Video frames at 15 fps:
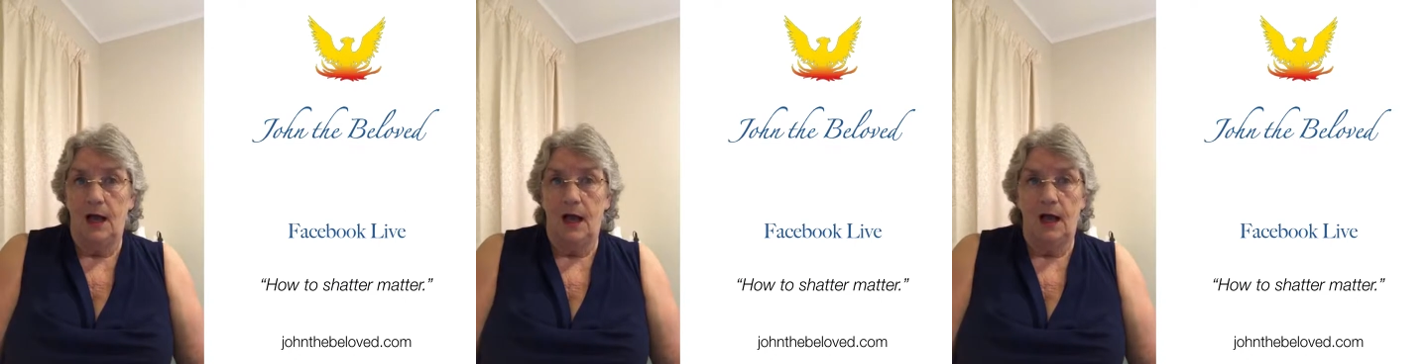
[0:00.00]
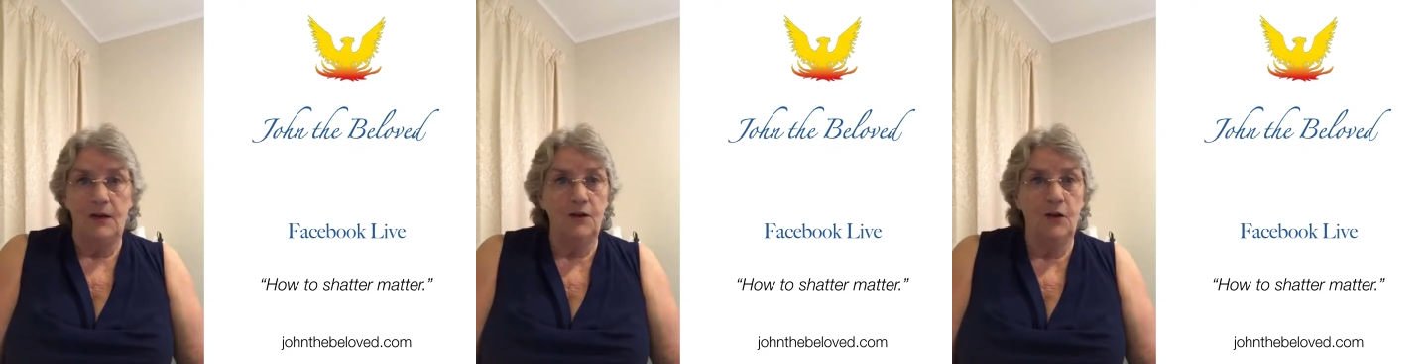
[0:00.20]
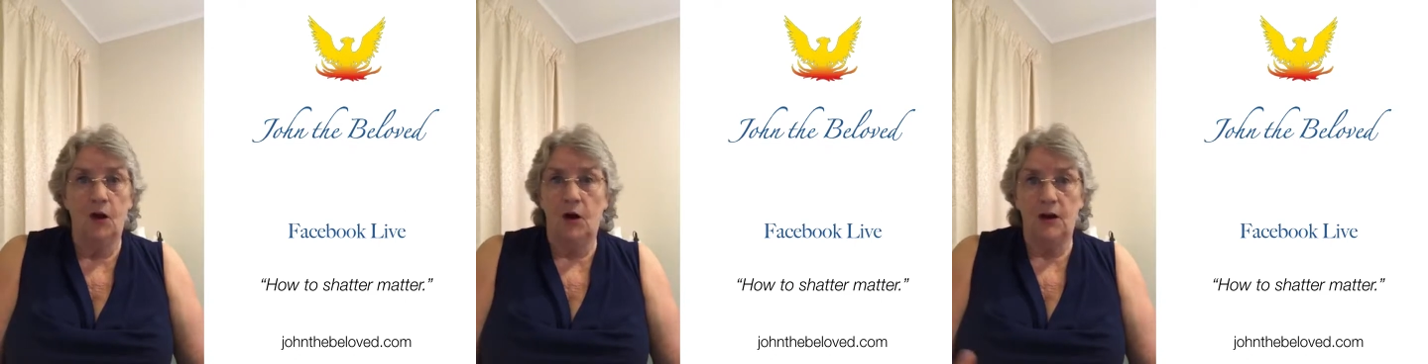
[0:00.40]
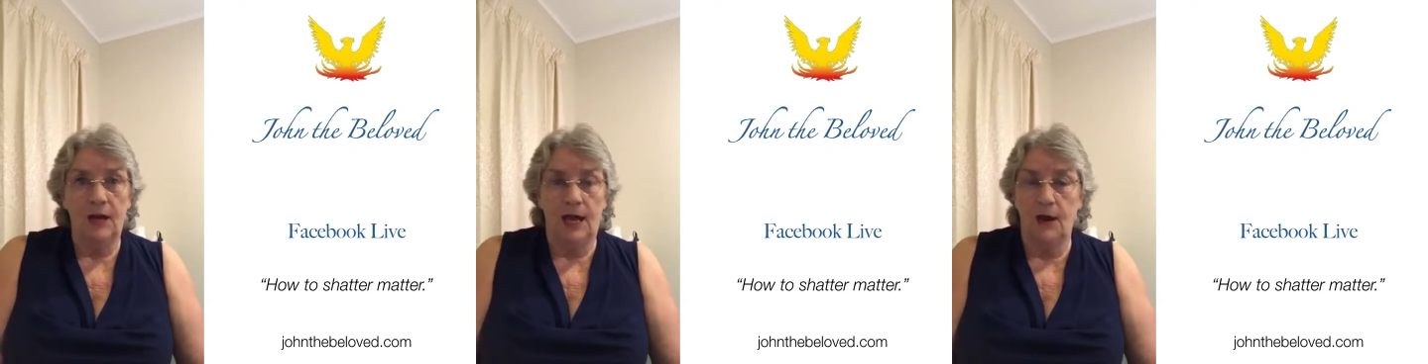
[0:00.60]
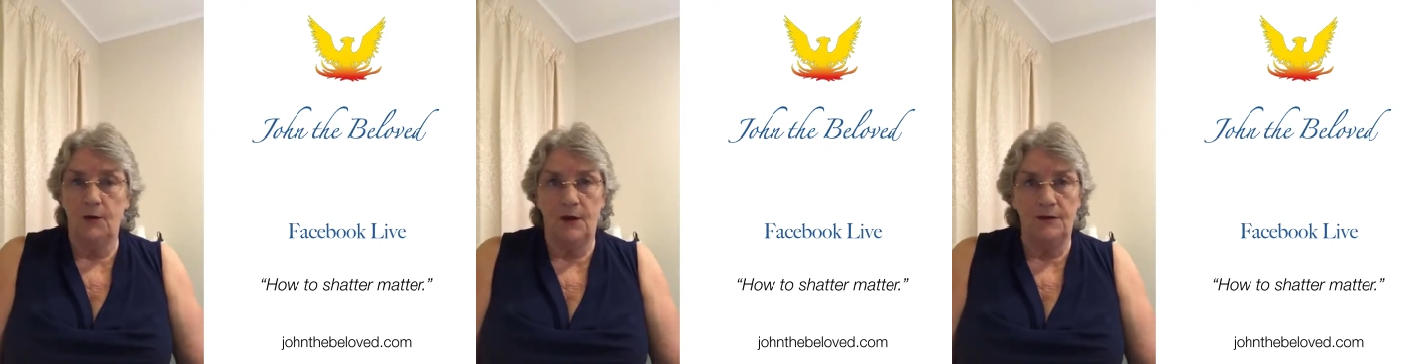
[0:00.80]
Not,
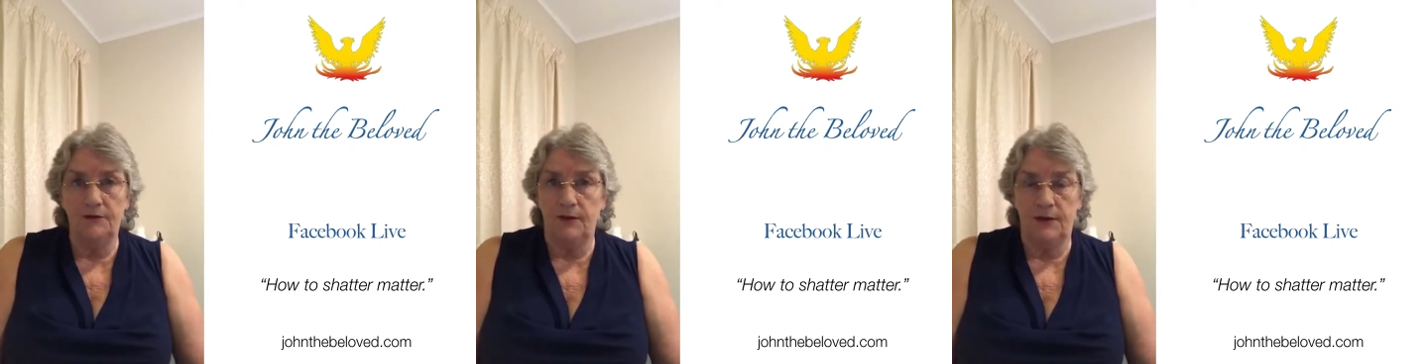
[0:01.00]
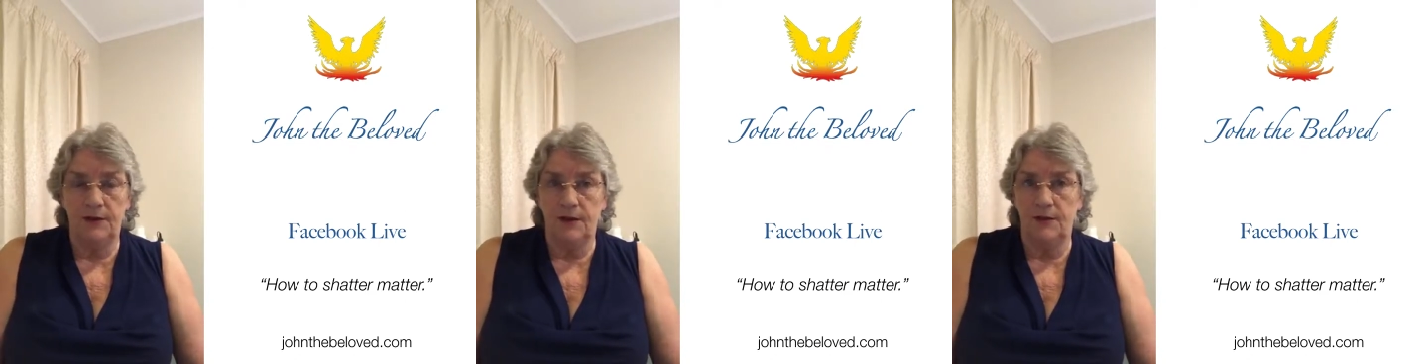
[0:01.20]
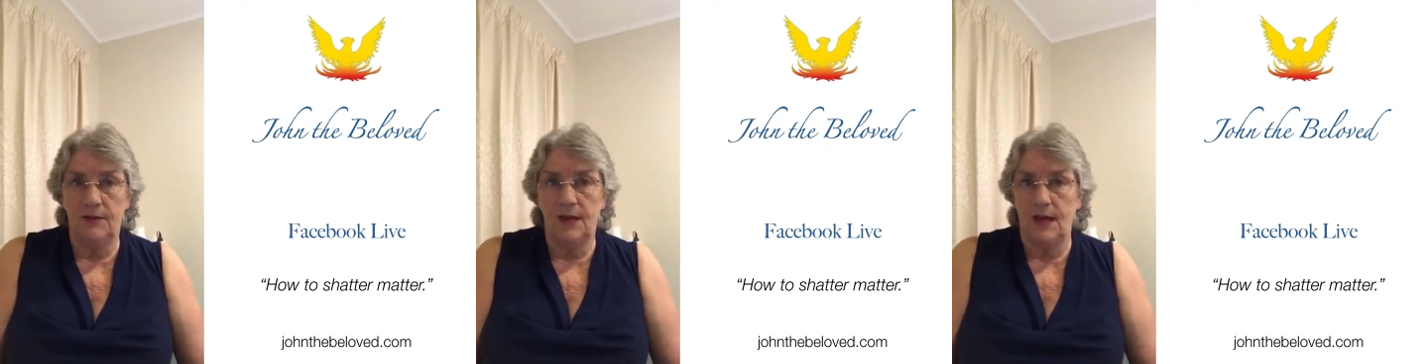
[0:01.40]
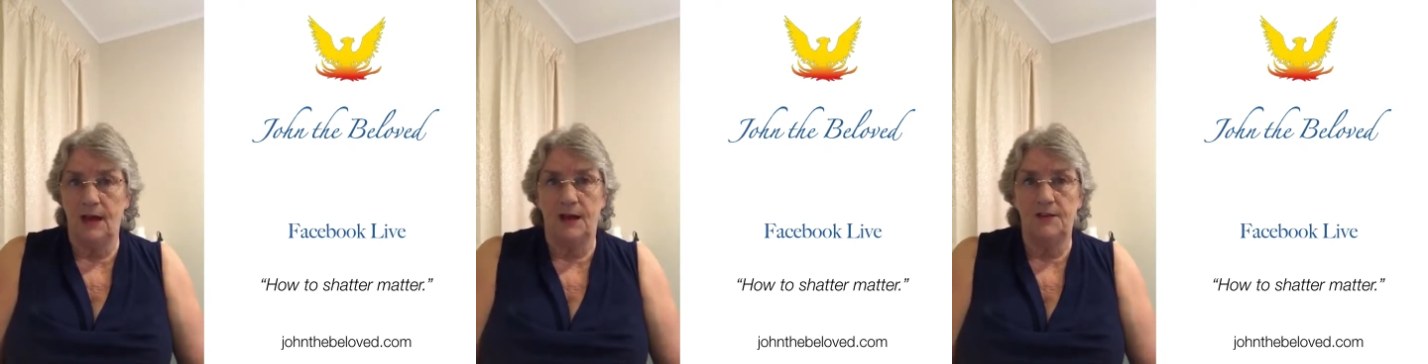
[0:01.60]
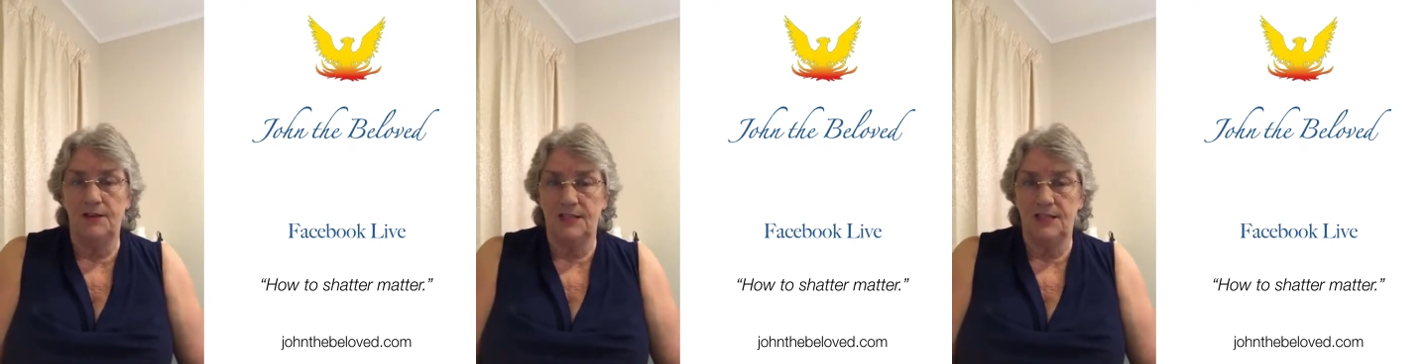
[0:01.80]
however, that they are the